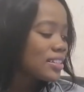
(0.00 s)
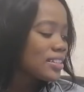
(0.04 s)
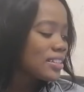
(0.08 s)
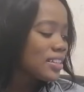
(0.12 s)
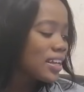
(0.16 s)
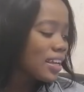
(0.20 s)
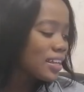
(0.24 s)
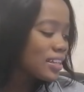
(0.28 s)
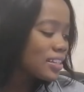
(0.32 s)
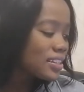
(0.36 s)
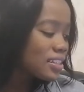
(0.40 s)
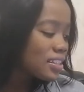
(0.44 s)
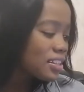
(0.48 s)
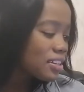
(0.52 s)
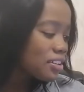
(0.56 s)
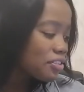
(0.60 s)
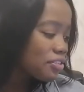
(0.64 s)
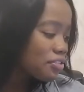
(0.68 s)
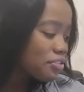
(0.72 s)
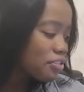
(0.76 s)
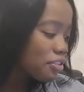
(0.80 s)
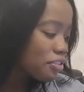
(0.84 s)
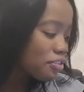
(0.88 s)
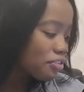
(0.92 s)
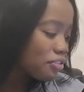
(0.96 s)

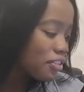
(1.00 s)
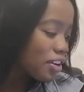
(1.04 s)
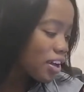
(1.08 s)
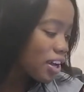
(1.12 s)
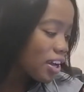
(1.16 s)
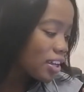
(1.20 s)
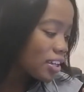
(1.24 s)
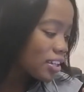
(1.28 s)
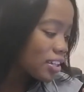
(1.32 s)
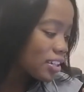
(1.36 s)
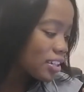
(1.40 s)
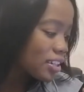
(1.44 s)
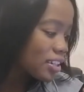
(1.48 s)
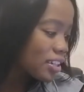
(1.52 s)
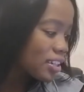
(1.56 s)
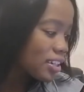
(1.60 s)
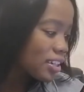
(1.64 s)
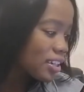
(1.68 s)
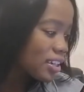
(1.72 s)
dating for fun.